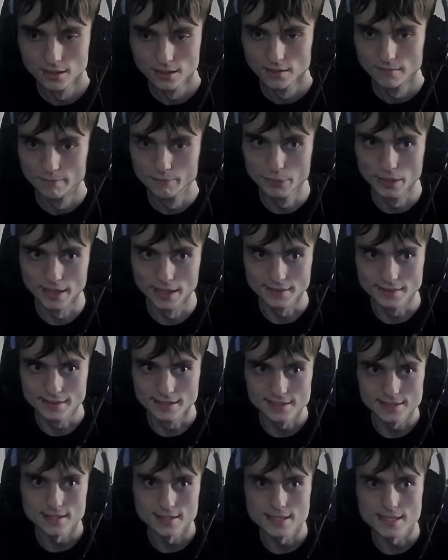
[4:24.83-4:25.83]
But
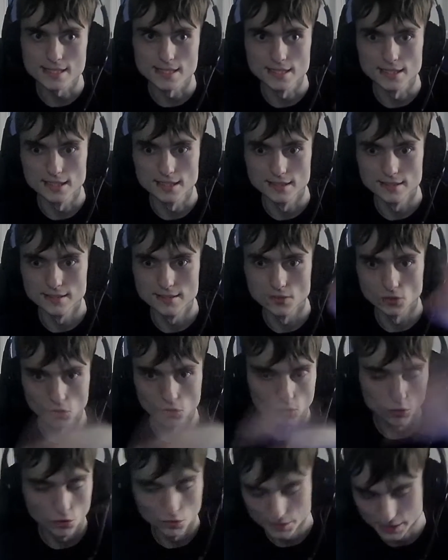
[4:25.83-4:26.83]
this is a
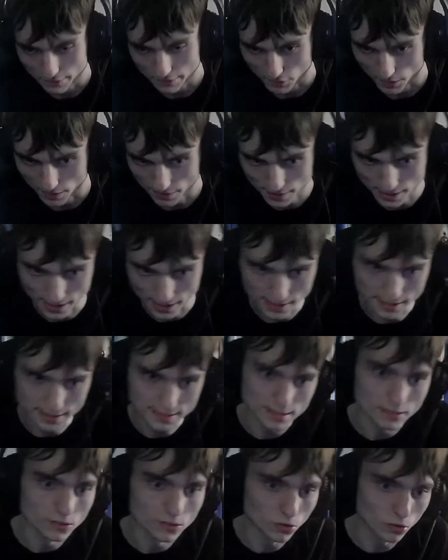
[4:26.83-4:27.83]
whole different thing. It's a
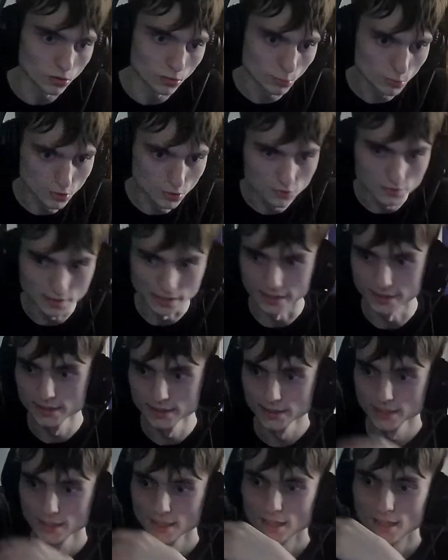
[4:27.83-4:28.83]
whole movie.
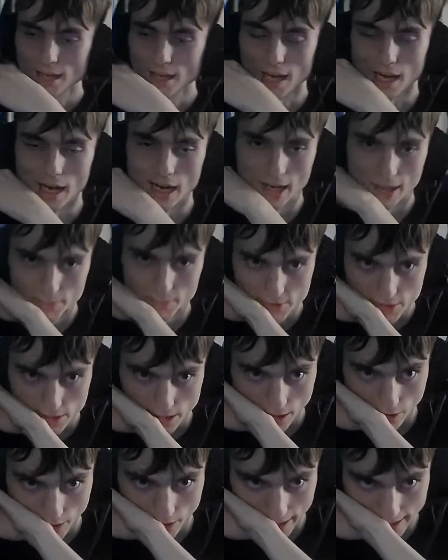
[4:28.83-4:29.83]

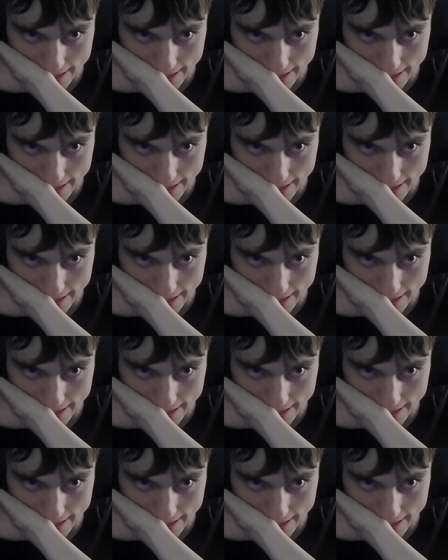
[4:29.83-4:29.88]
So it's